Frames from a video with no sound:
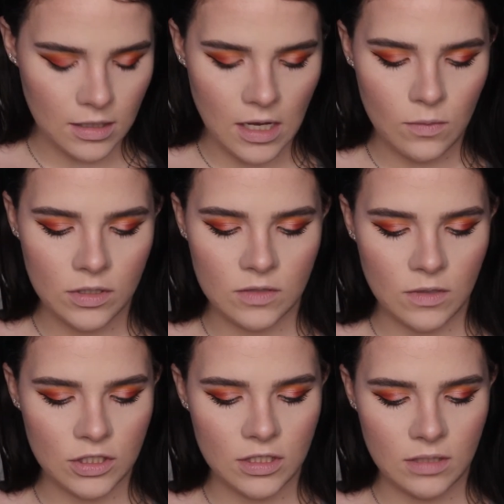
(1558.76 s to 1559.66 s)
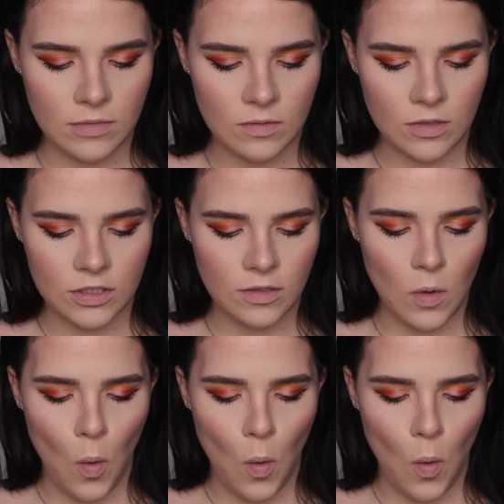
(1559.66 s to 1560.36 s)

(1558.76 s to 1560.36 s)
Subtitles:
I want to swatch it. Let me swatch it.